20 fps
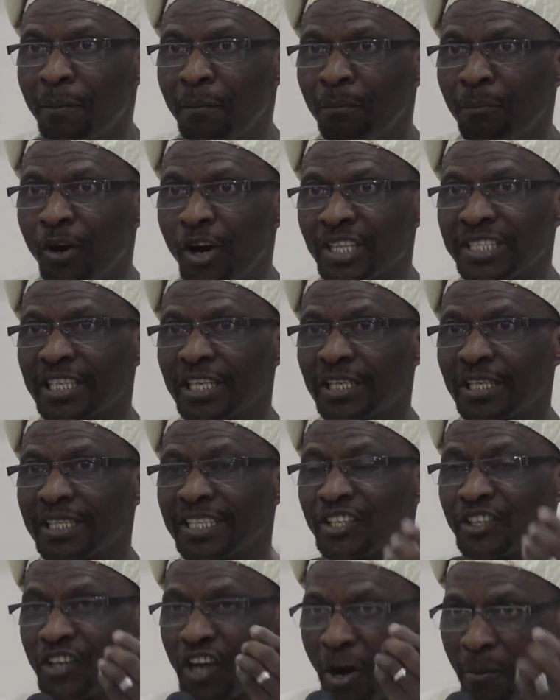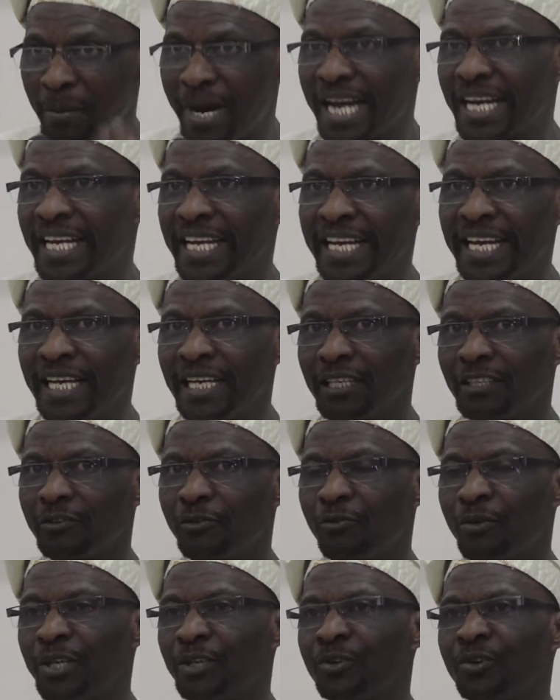But normally,
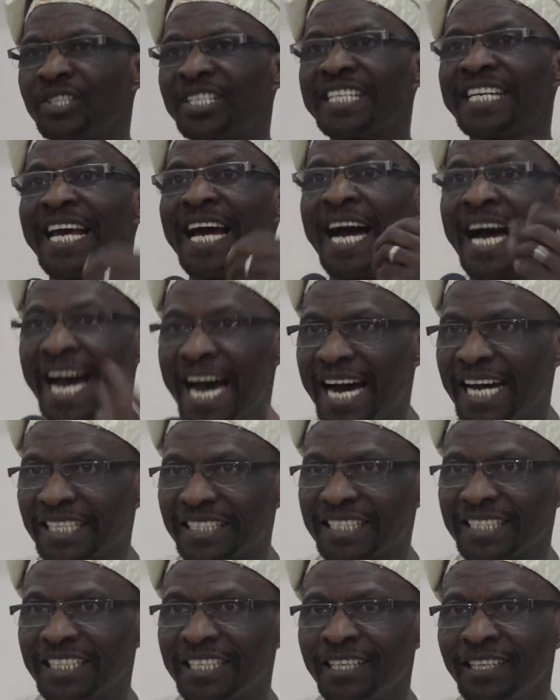we use the heart.